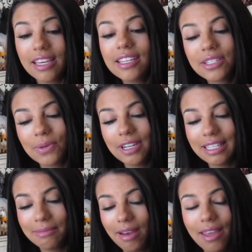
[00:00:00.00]
This one
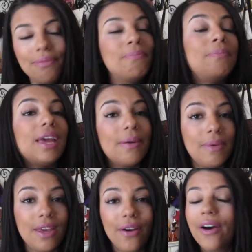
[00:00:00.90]
is my
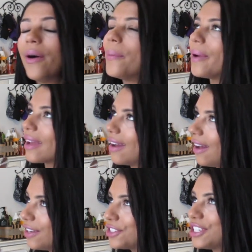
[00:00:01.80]
baby. Oh my
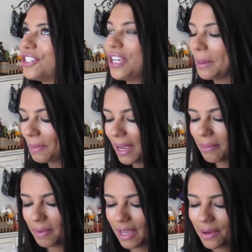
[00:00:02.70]
gosh, the
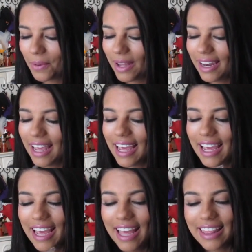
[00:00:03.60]
champagne pink one.
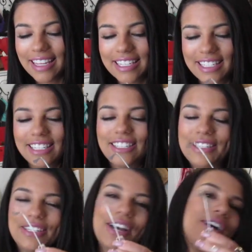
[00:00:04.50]
This is
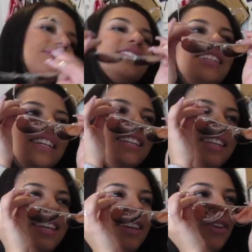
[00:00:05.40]
so stinking
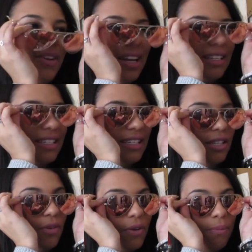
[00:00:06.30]
cute. And it's the
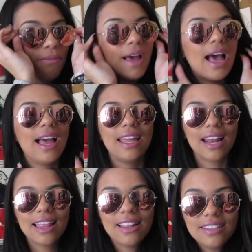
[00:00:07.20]
silver matte. And
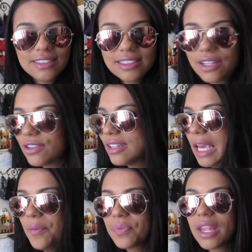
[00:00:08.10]

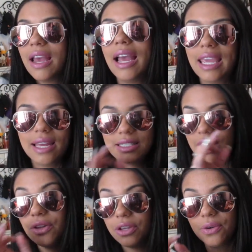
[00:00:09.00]
I can't
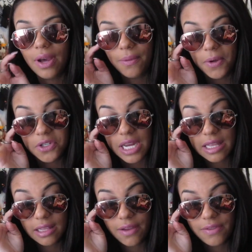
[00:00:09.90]
tell you how much I
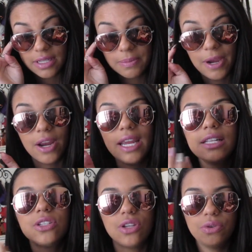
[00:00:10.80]
love this pair. It
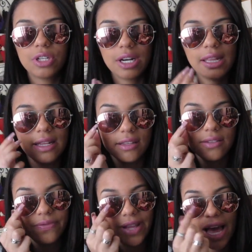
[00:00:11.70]
gets so dirty, like
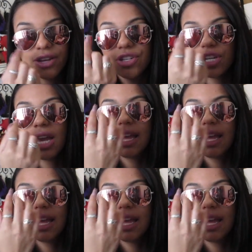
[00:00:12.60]
this flash.